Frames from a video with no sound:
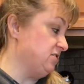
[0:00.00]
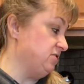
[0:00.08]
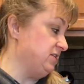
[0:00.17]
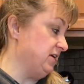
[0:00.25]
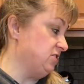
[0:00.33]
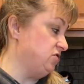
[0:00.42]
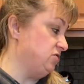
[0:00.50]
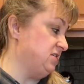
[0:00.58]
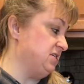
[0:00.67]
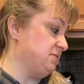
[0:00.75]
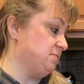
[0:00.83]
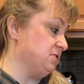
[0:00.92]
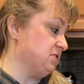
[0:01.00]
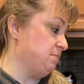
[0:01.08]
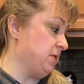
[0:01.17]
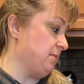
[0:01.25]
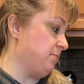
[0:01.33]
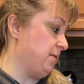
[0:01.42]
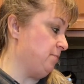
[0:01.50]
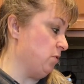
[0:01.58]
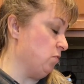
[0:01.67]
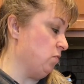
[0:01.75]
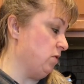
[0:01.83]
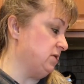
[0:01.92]
So you take 2 teaspoons black pepper,
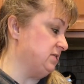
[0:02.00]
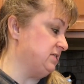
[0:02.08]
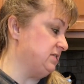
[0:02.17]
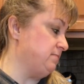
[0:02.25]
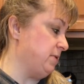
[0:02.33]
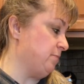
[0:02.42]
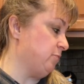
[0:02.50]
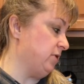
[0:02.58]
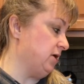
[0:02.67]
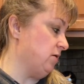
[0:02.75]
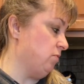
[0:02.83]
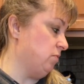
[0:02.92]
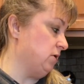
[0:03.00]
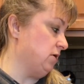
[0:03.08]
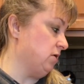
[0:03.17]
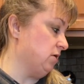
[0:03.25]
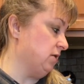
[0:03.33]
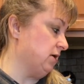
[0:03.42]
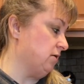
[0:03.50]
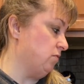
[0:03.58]
1 paprika, 1 garlic,